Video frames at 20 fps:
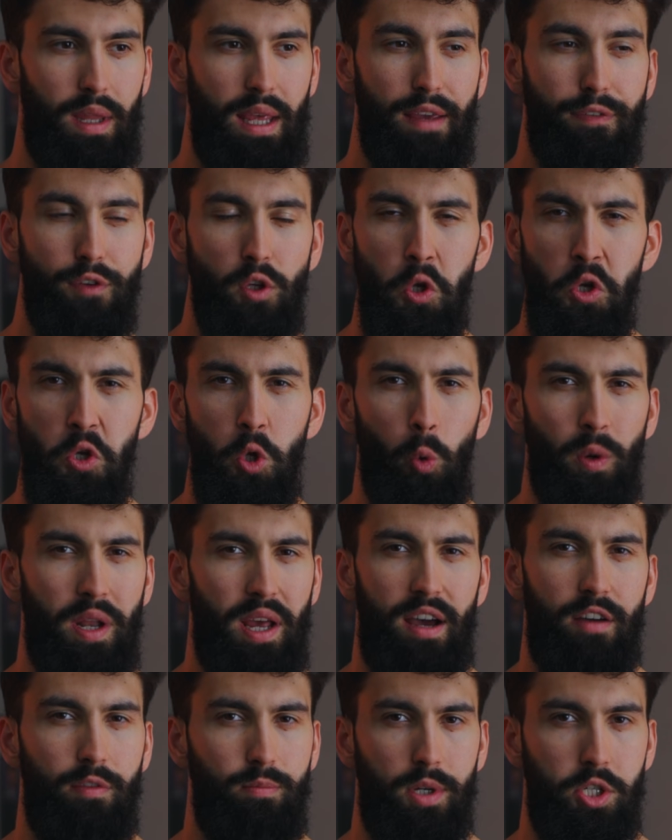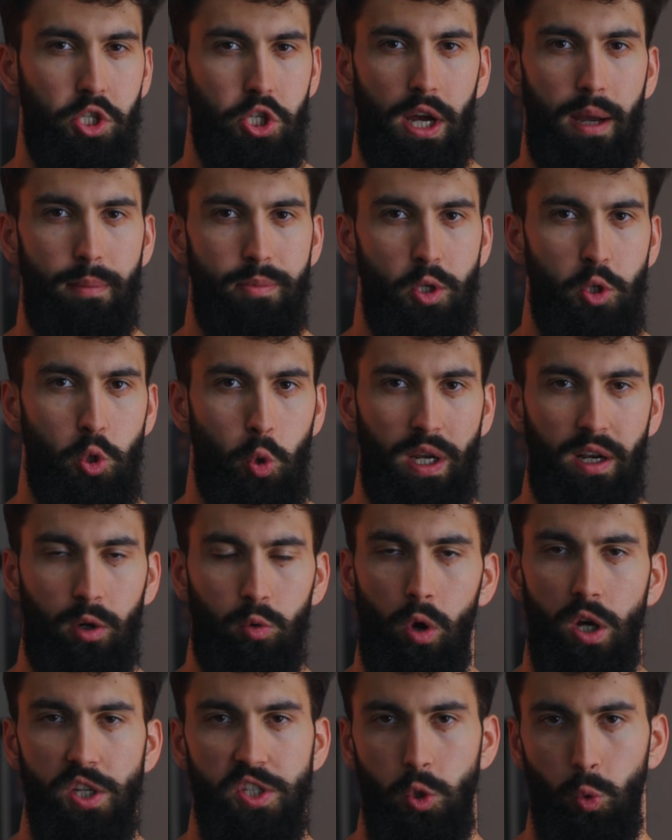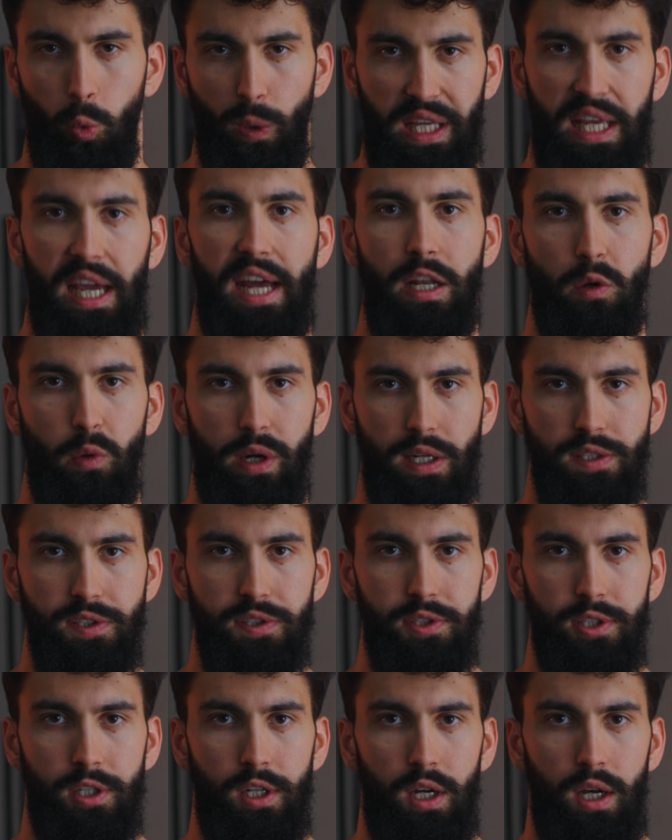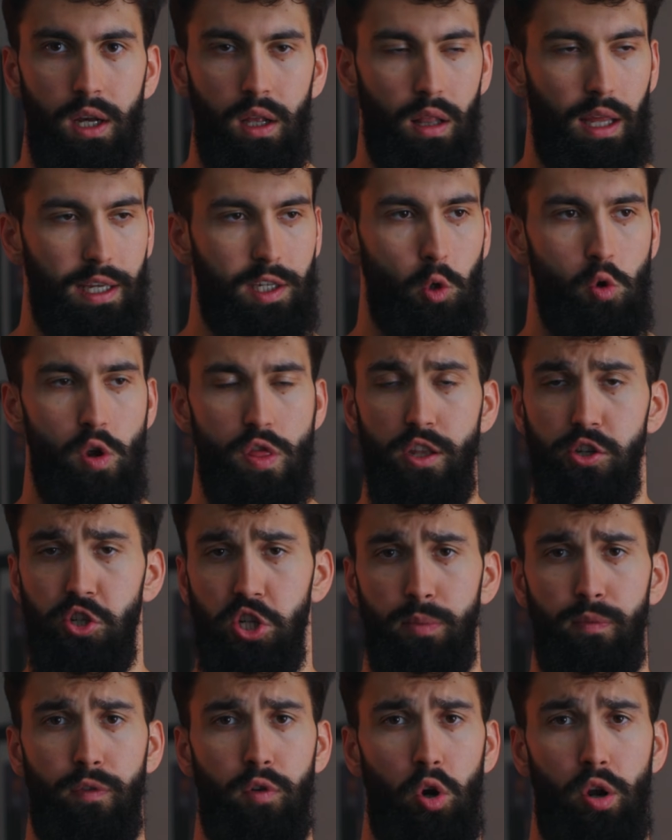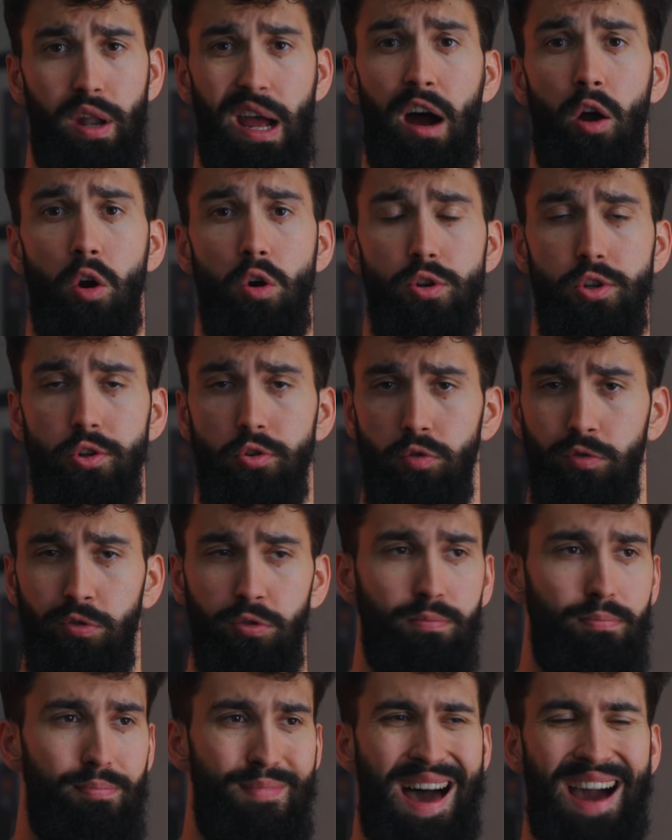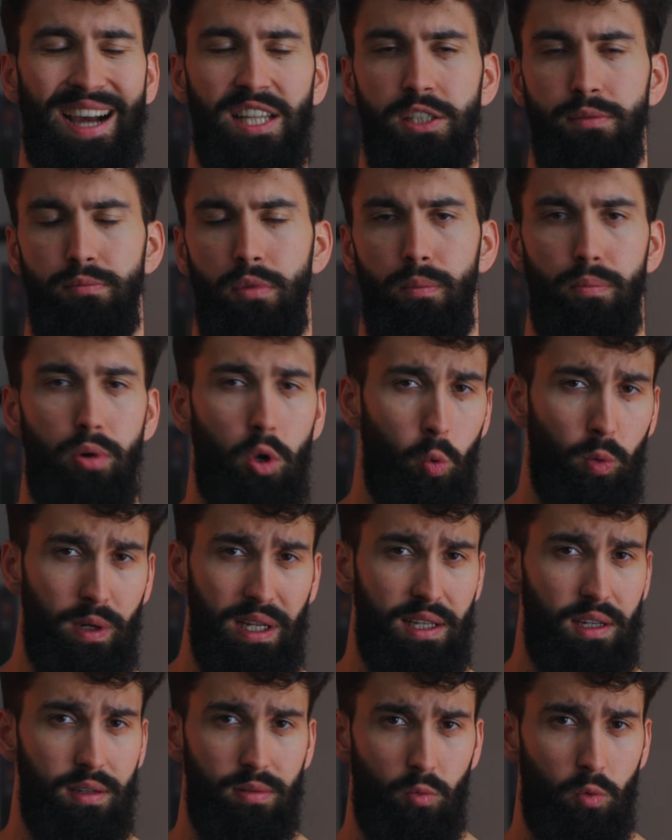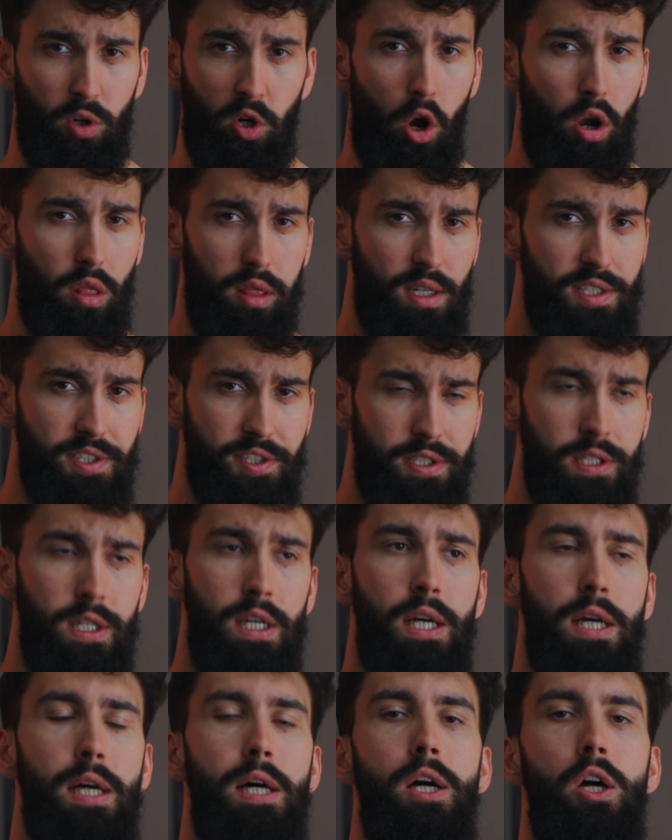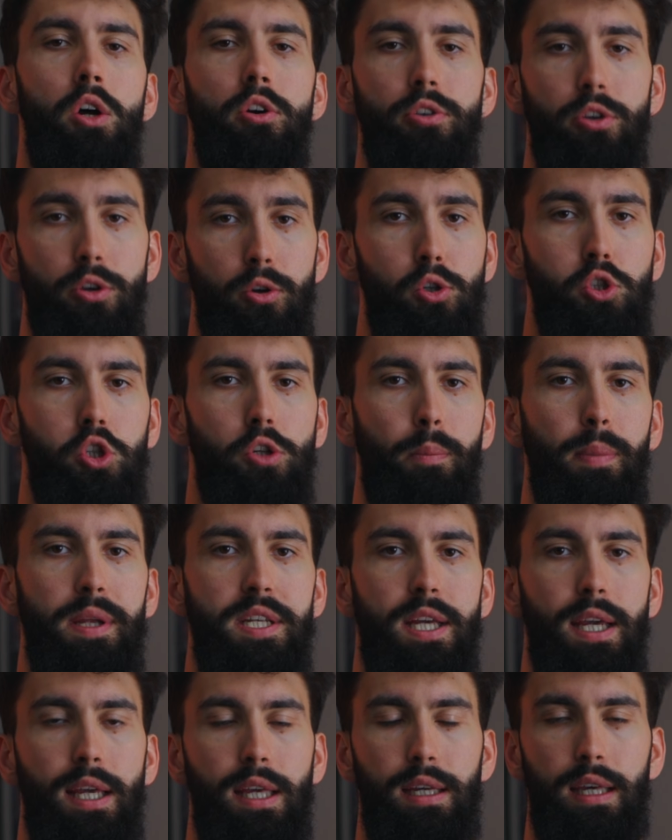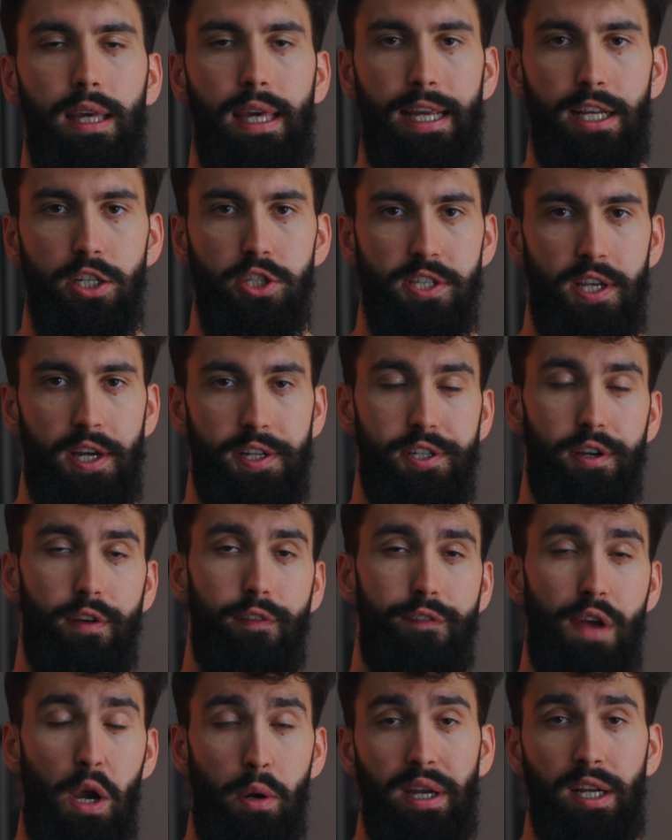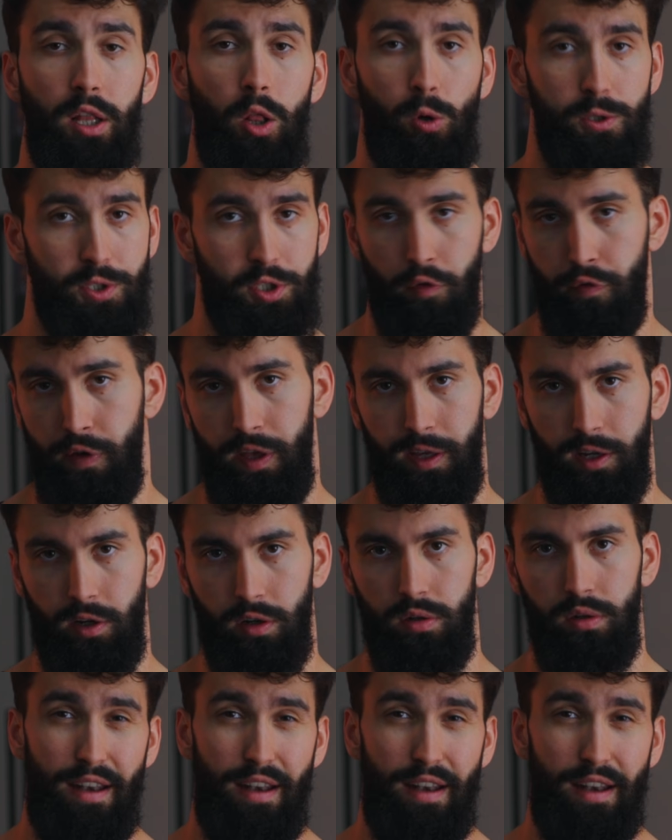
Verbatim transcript: If you don't have much time to train across the week anyways, like you're in the gym for an hour to maximum per week regardless, you should be taking each set very close to failure.